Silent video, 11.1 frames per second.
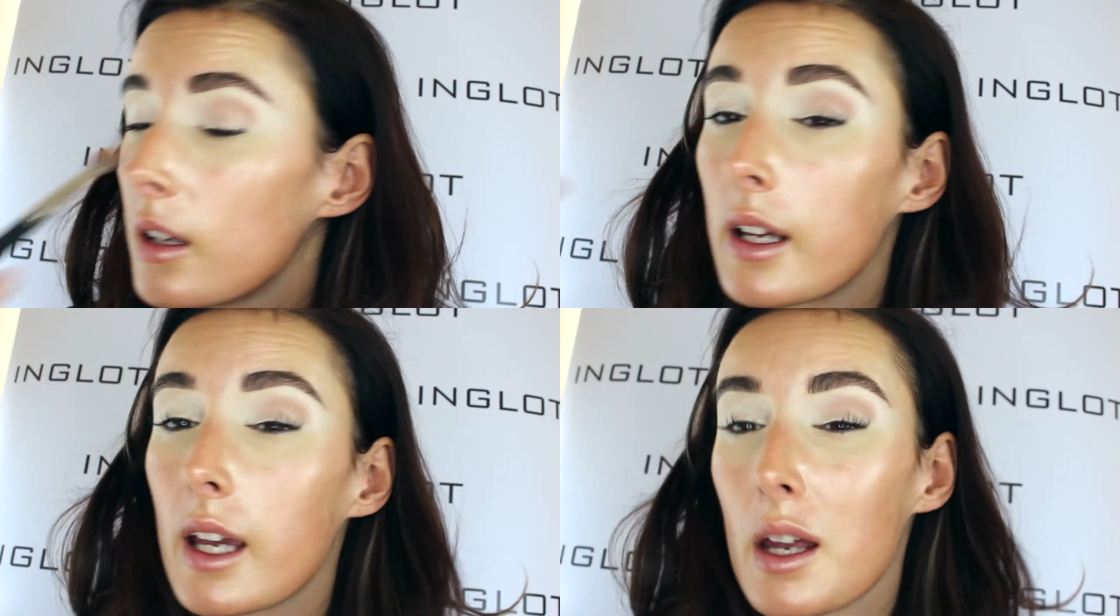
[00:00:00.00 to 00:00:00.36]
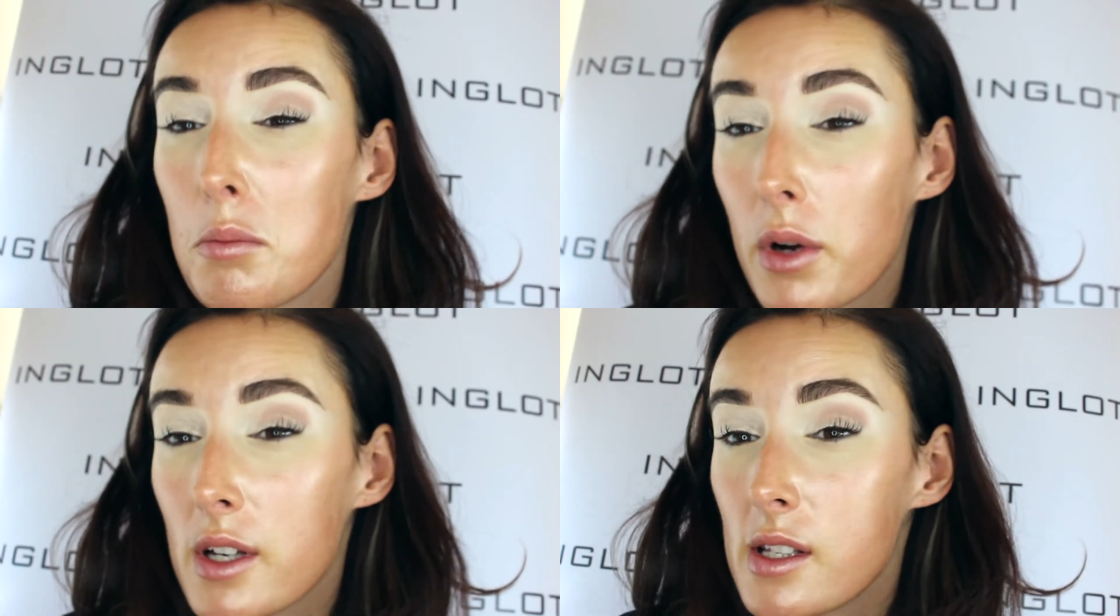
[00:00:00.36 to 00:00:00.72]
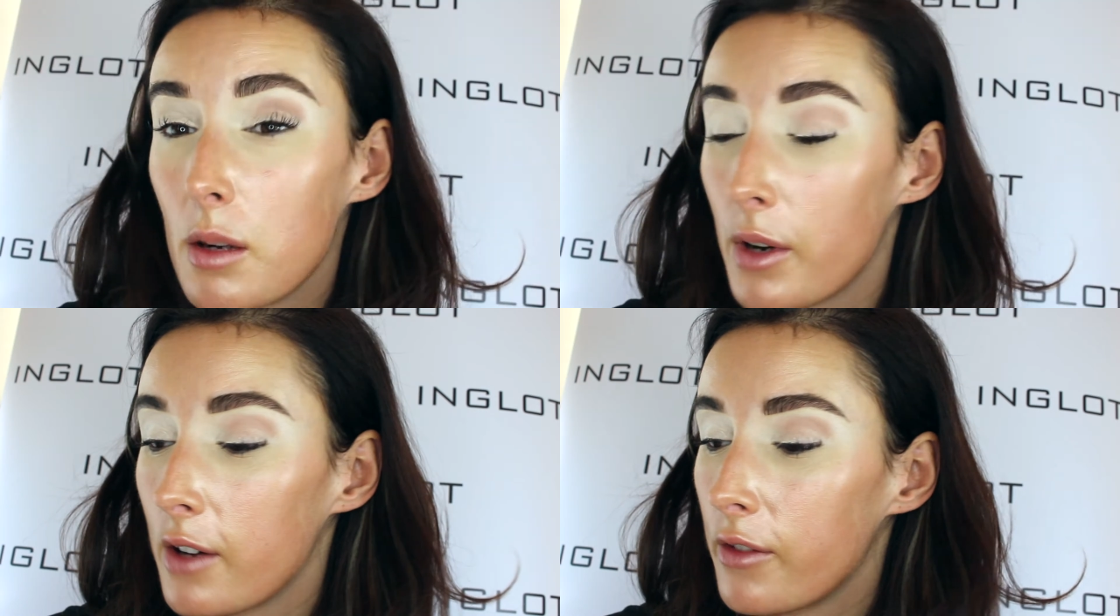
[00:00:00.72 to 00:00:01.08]
Again,
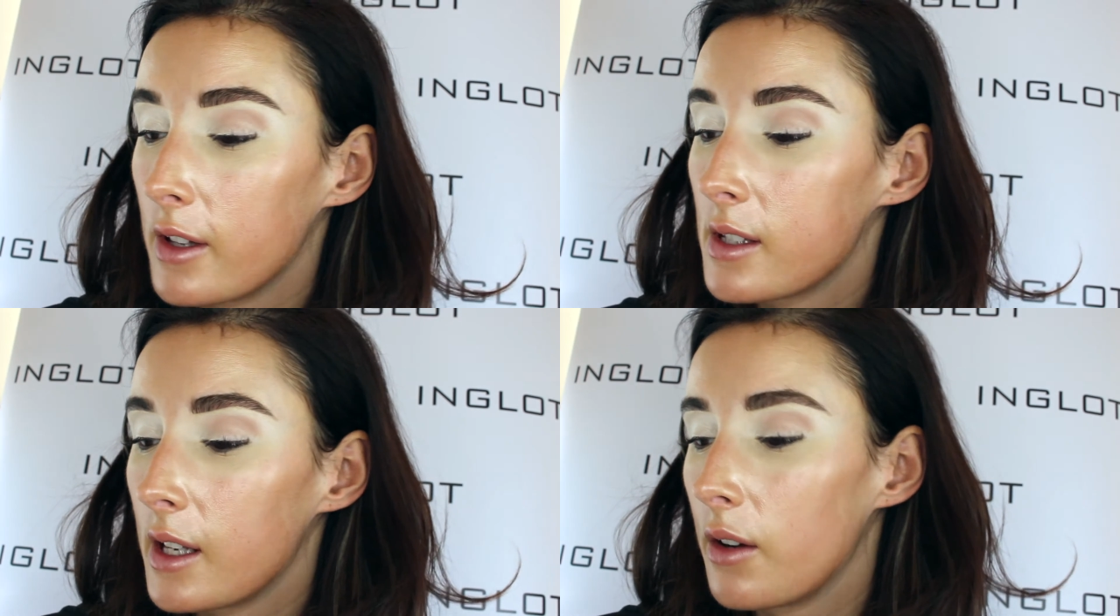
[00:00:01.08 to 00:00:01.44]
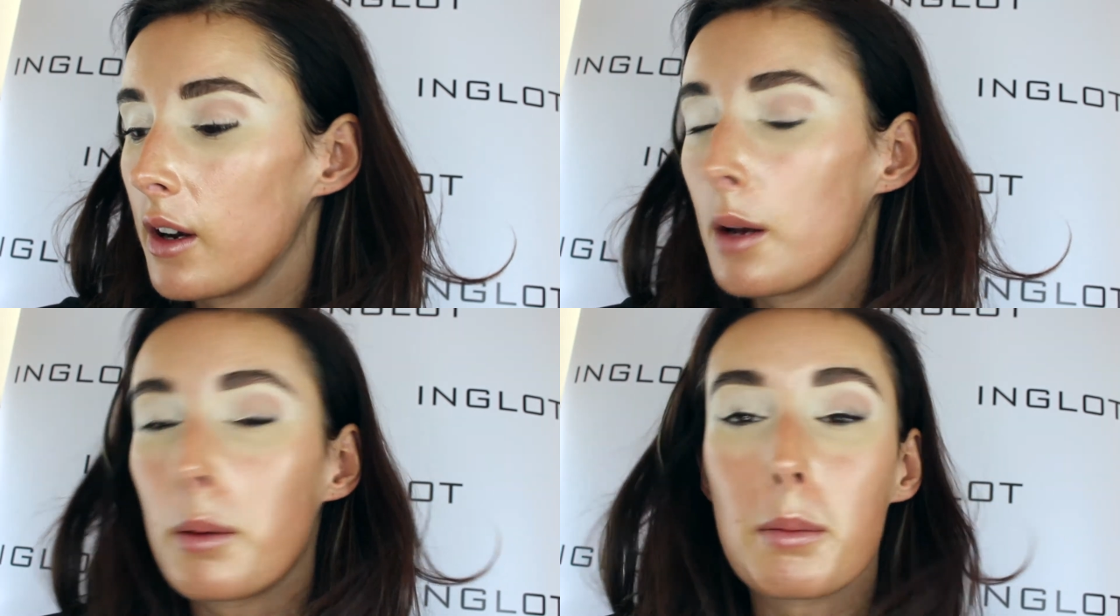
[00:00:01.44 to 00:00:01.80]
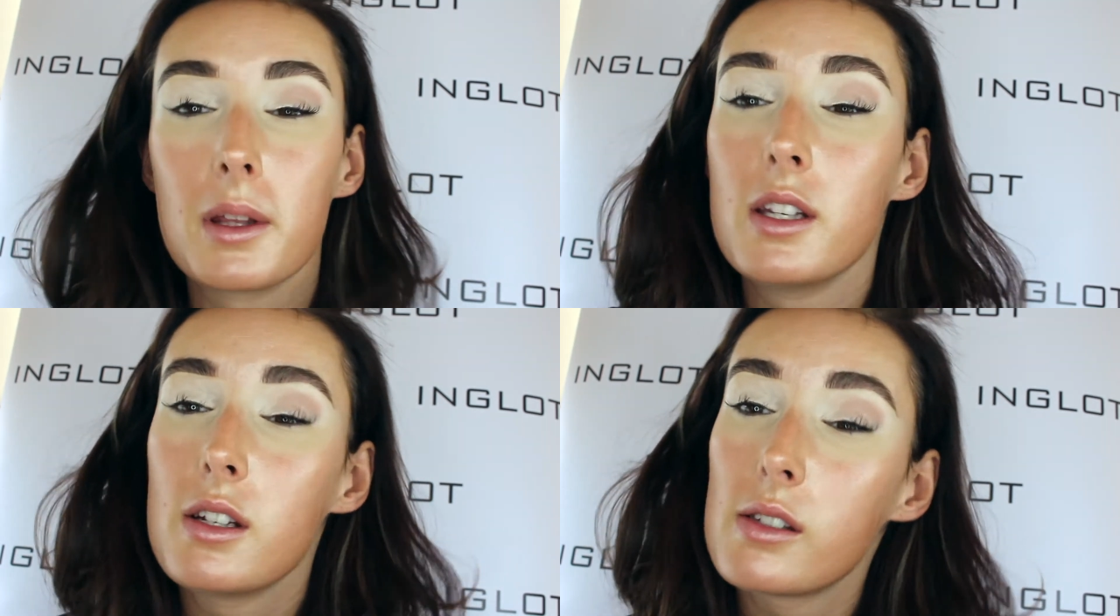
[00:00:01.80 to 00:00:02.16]
personal preference. I know a lot of
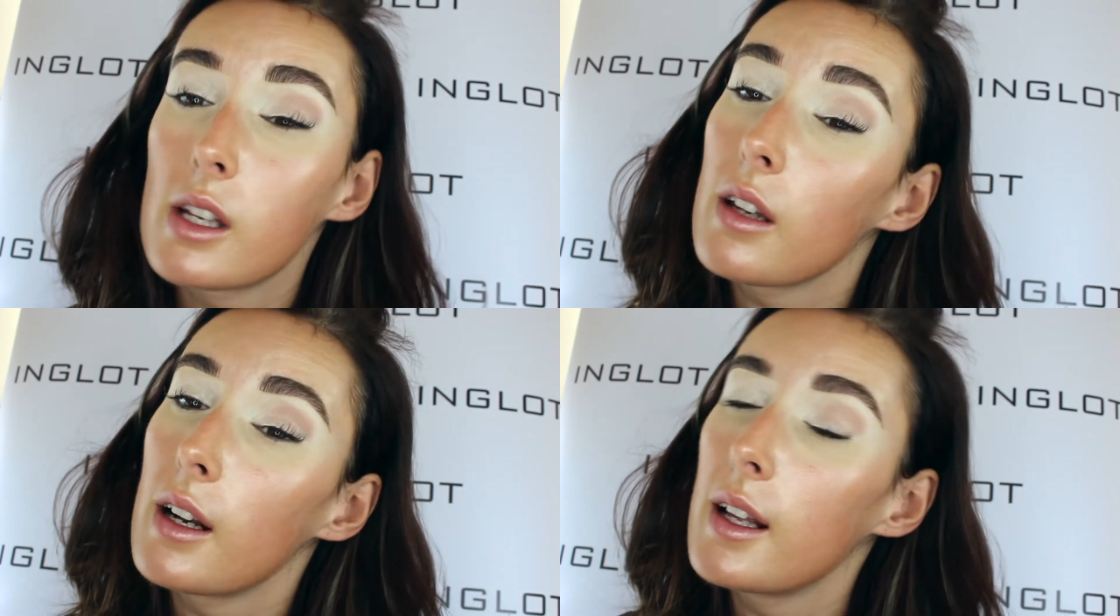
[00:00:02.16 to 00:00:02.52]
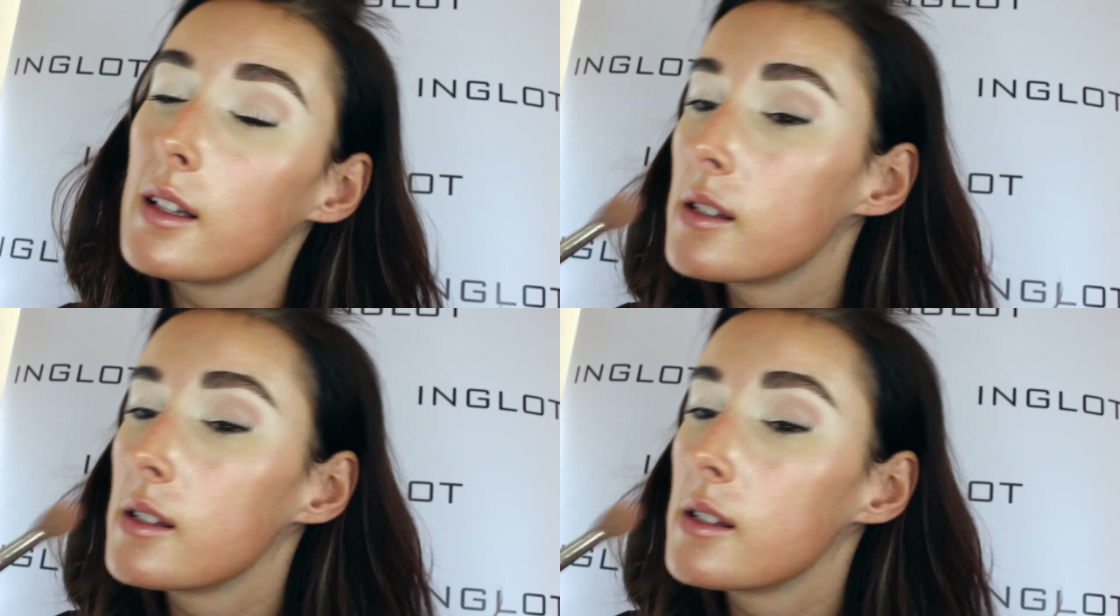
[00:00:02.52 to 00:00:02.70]
people that do set their lids,